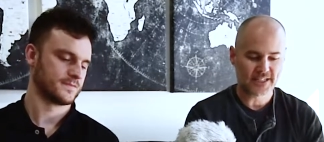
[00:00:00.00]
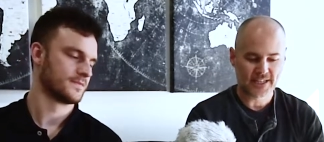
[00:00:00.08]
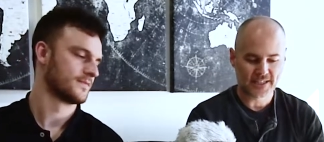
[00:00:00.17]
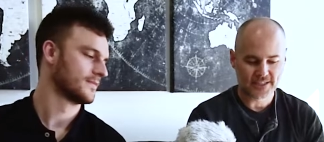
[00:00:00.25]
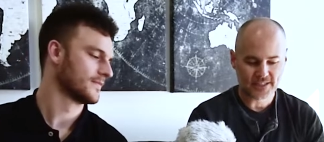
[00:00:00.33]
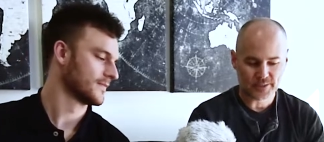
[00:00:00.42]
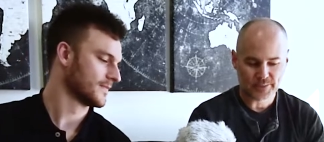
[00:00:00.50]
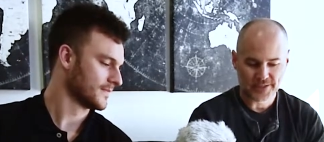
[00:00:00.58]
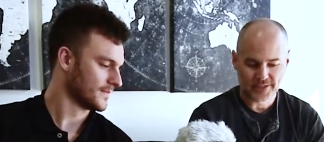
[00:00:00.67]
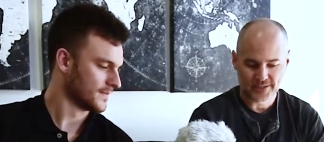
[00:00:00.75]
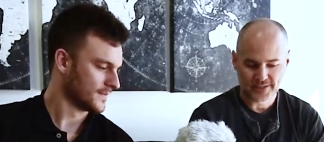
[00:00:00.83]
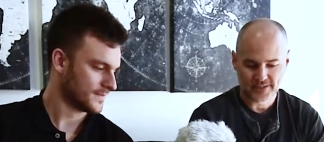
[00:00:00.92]
Speaker 1: kind of
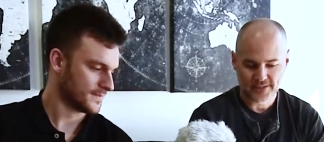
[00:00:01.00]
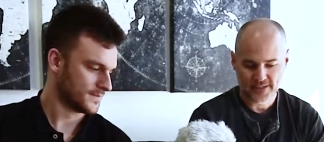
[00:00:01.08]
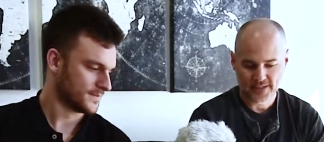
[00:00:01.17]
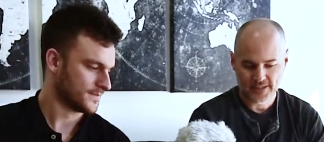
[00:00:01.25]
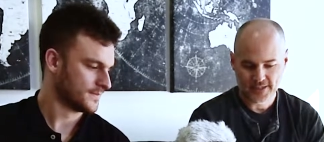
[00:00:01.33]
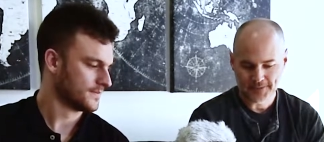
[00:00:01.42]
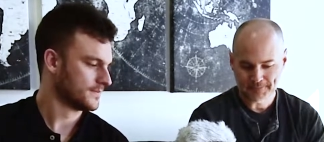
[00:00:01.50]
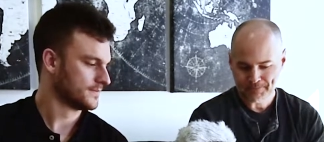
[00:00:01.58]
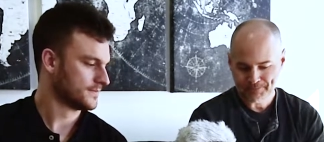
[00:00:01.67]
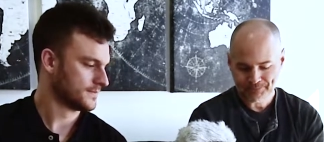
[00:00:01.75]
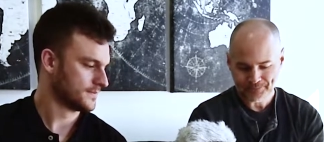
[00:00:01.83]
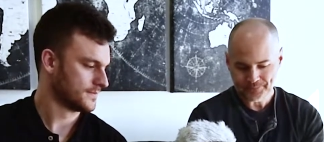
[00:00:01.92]
disappears. And um,
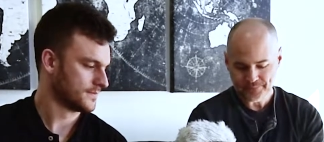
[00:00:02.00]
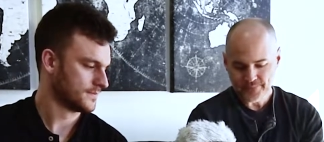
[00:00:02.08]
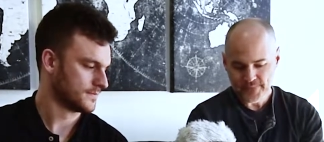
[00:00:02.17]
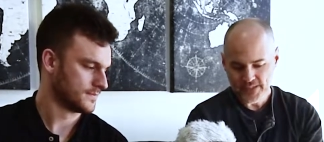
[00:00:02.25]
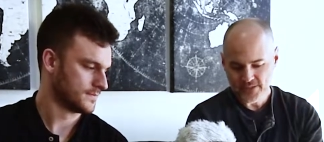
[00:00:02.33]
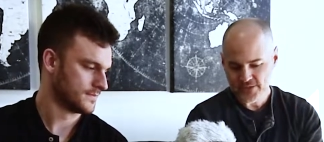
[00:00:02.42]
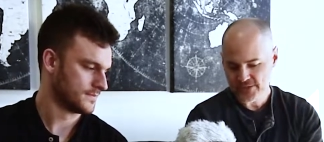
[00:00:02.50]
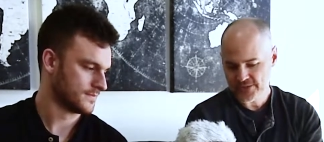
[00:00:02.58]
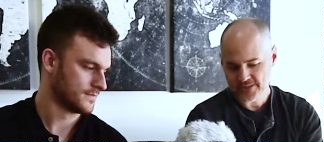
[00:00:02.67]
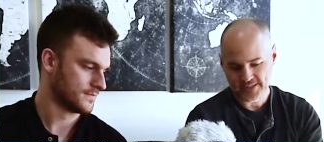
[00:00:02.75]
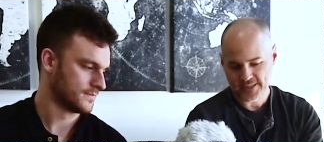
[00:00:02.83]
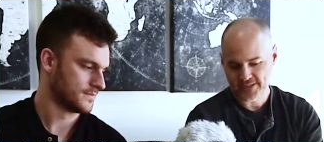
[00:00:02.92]
turns.
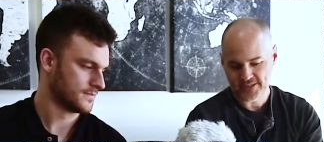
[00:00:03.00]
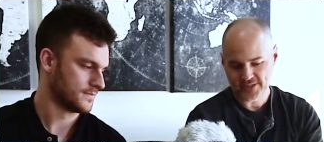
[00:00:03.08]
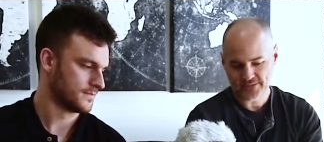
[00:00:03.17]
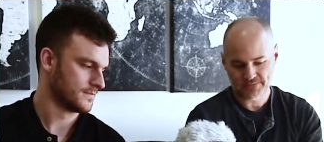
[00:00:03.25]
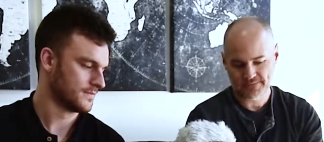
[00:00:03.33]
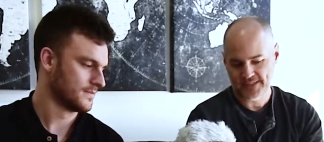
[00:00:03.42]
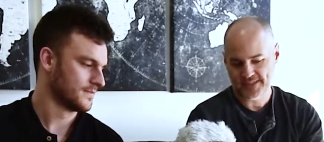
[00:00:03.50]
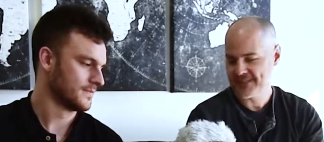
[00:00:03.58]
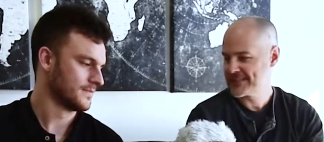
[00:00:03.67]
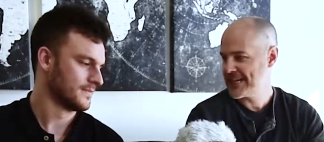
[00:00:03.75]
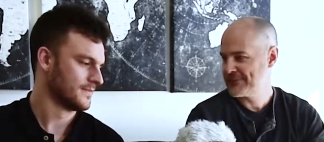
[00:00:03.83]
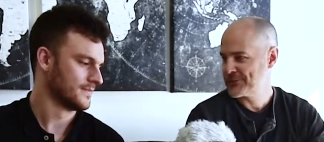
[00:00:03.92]
It's just it's just
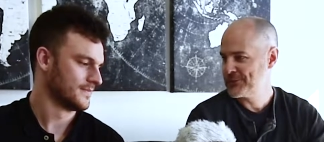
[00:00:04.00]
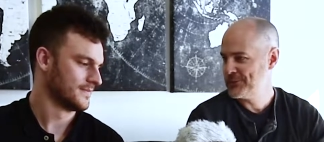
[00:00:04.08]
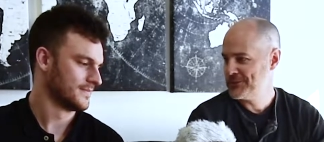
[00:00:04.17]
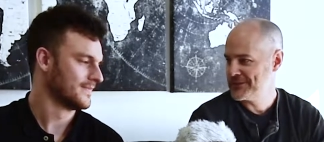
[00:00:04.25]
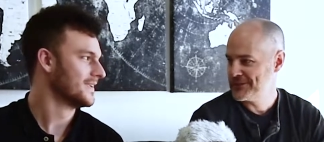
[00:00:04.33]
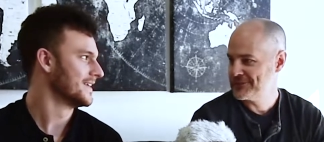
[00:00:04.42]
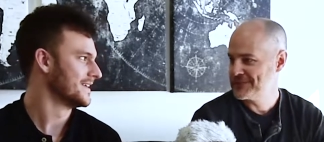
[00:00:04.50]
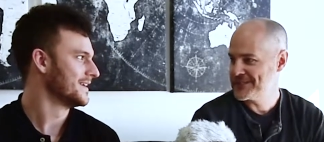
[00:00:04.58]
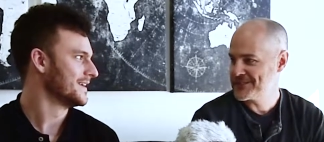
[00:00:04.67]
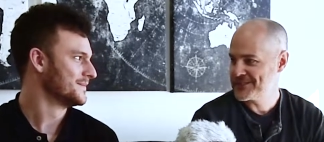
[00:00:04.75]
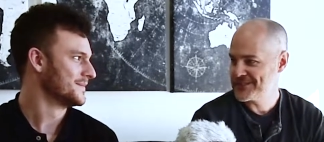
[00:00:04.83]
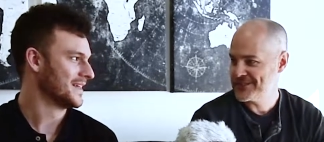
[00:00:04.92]
kind of a cool little feature
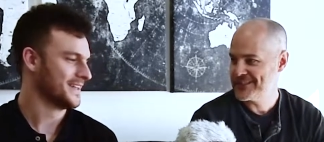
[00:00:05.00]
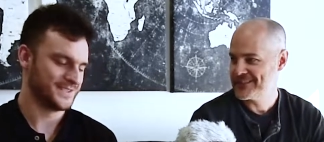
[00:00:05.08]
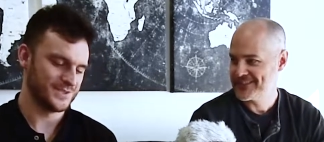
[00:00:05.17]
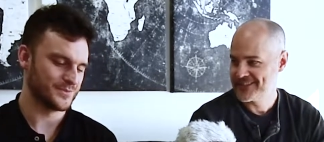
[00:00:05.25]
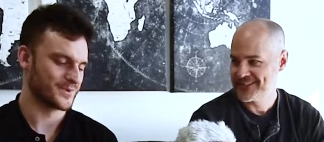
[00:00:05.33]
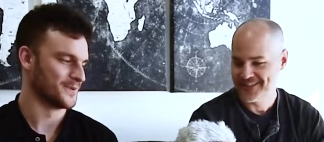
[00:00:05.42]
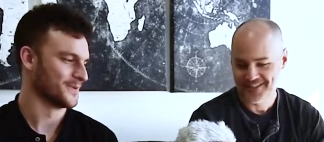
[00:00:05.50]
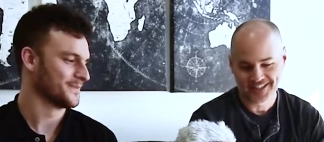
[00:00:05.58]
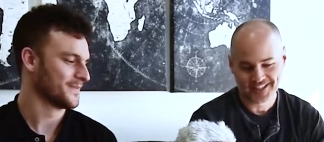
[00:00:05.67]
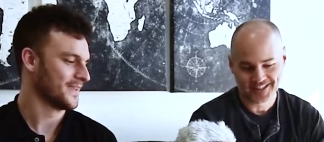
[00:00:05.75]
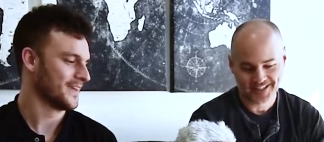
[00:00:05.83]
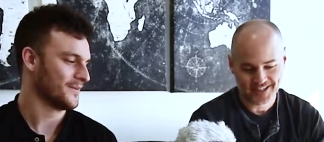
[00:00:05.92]
to it. Super cool. I like it.
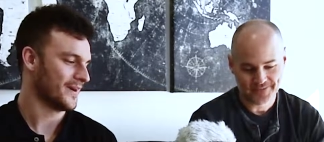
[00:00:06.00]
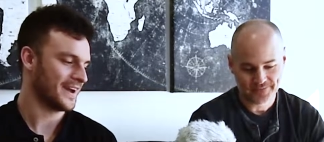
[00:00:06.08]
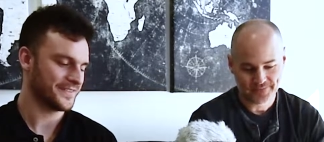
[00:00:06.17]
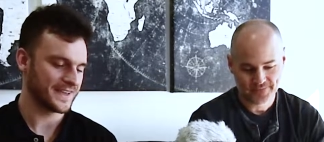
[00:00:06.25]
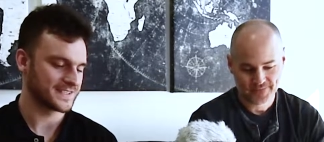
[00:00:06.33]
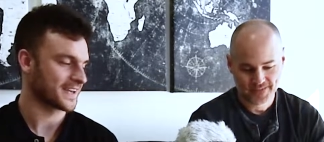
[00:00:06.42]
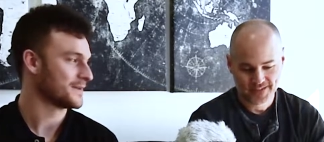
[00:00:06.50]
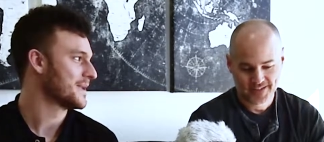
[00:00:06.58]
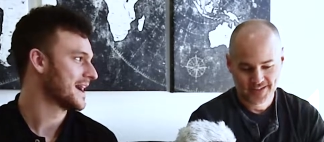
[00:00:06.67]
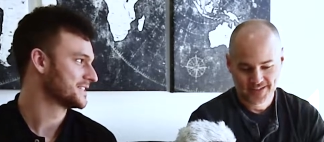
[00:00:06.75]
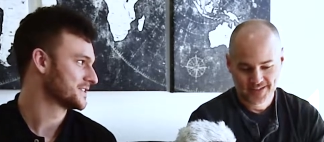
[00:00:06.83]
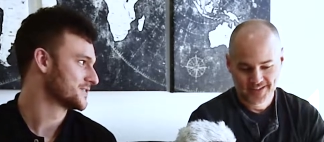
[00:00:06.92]
Speaker 2: Yeah. Well, I think it's like a
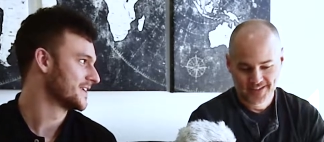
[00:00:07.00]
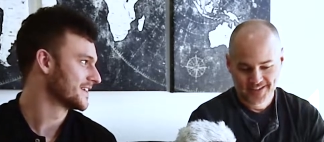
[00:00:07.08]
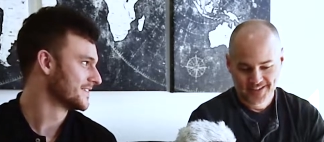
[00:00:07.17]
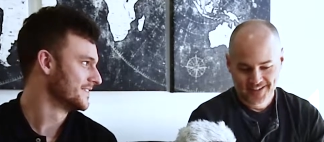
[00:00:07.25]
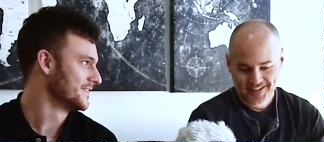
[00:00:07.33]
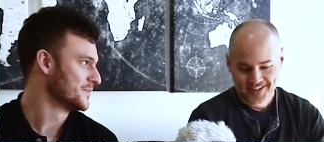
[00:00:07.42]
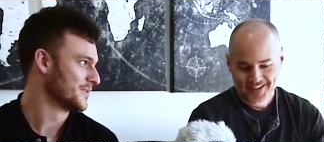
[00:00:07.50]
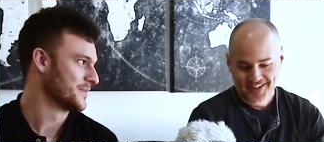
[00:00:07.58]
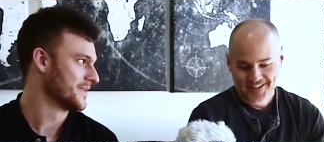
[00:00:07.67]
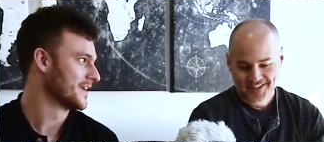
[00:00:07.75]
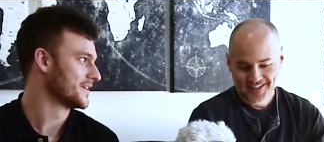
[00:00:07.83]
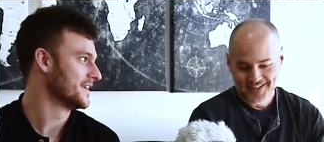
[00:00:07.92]
magic trick. You put them in
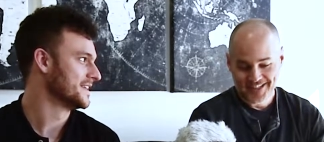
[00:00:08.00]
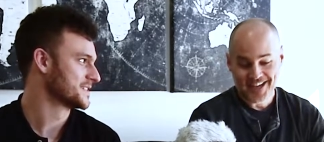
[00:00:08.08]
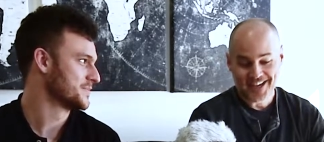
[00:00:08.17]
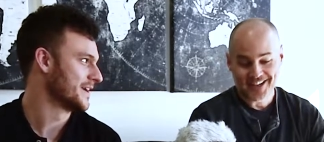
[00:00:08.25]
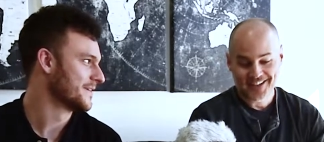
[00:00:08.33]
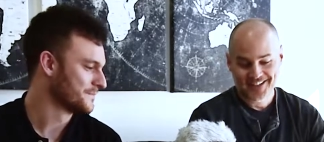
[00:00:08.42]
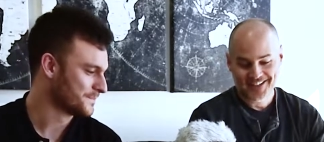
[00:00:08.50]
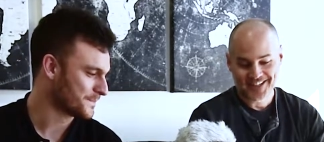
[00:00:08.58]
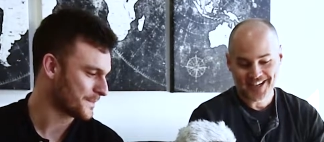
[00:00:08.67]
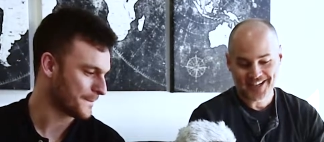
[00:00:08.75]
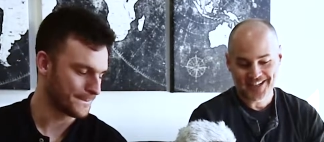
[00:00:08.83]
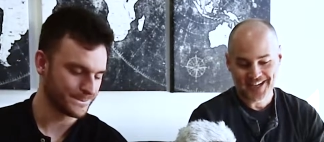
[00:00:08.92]
there, and they yeah, disappear.
Speaker 1: yeah,
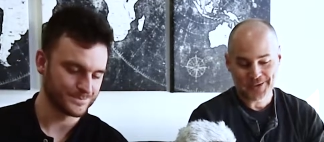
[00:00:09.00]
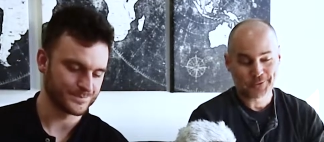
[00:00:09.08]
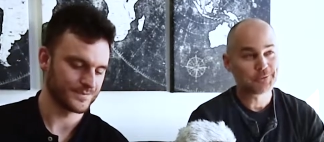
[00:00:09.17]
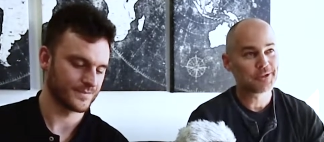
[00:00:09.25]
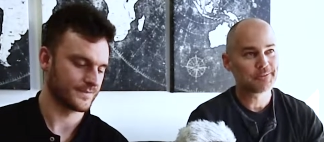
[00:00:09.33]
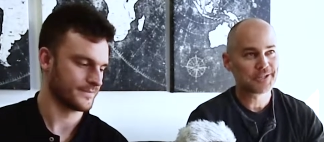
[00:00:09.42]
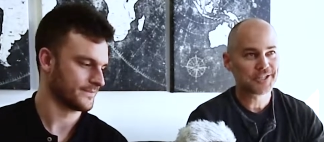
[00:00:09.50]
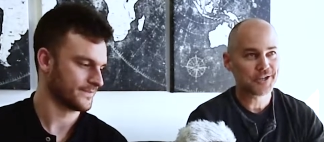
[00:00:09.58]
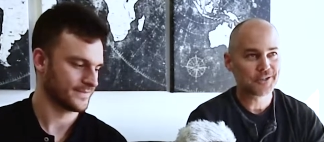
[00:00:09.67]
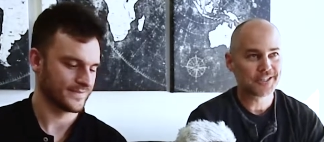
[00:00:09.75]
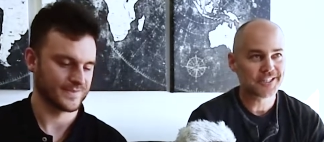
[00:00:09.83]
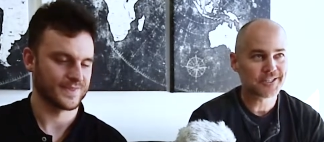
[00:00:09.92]
yeah. When we've been showing
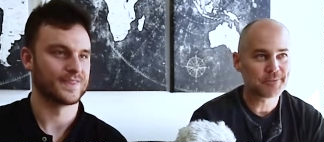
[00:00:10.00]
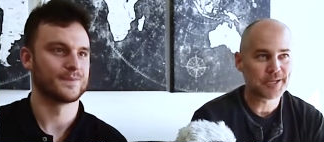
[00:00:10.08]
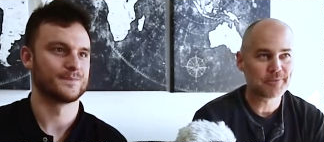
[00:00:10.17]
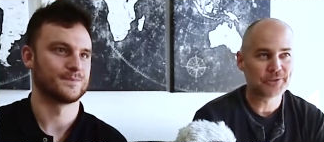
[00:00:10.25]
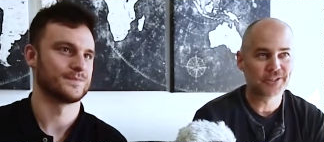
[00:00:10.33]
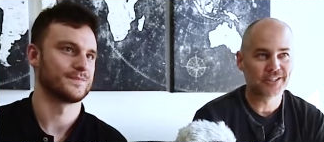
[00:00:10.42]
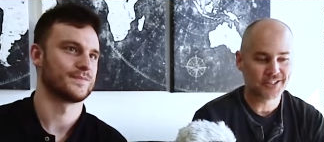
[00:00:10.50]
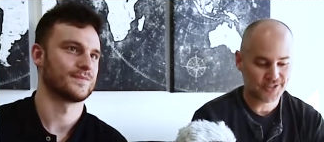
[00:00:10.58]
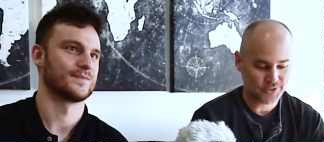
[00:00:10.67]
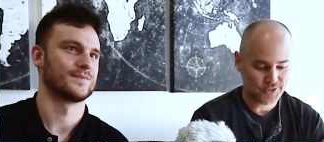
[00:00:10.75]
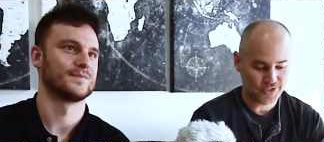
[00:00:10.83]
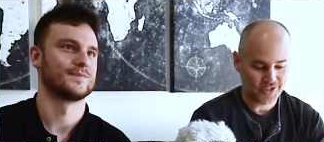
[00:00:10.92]
these to people in the
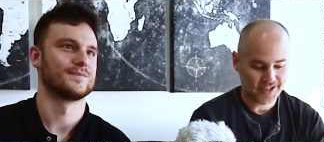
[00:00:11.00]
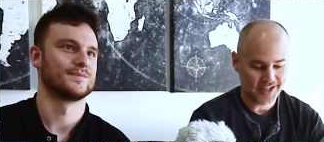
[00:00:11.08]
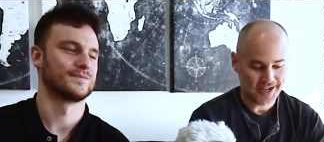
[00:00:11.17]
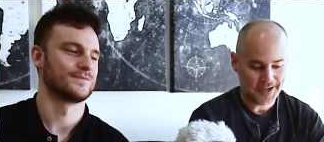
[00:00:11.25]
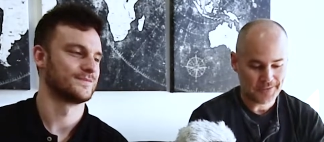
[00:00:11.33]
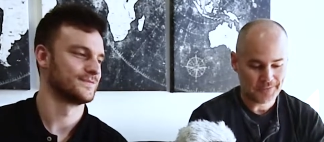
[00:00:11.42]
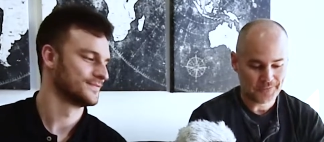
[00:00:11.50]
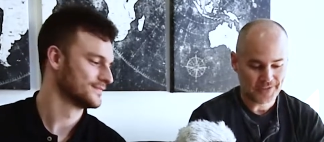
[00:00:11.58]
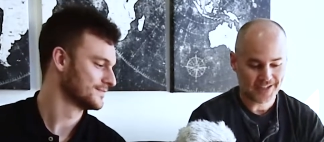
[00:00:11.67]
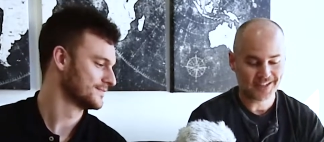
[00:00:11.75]
store, um, they